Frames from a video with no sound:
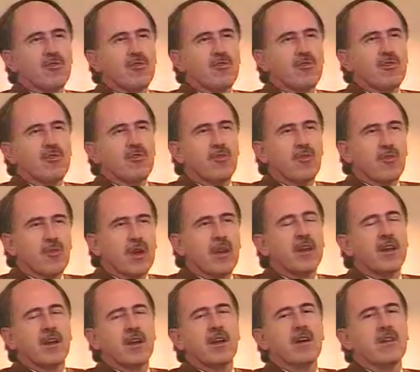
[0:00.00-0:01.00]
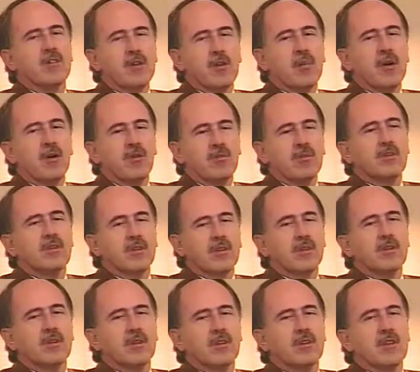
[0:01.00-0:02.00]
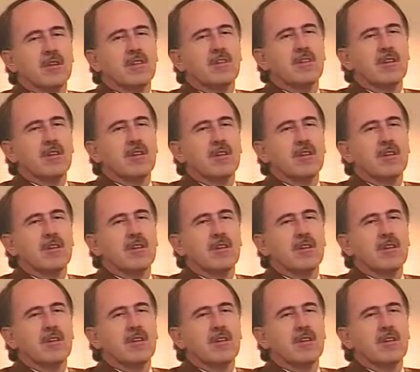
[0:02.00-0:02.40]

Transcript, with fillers: She really cares about the city.